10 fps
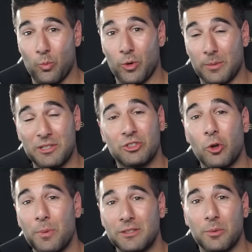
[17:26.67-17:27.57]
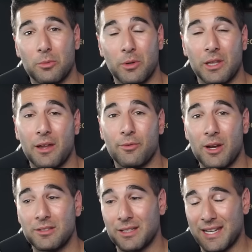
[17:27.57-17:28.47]
We're going to be so busy with real life
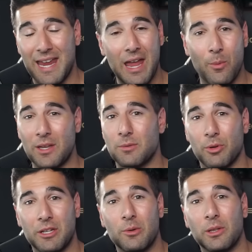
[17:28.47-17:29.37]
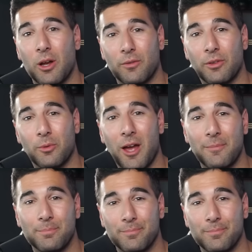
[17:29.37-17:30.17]
racing. I can't wait to bring you along for the ride.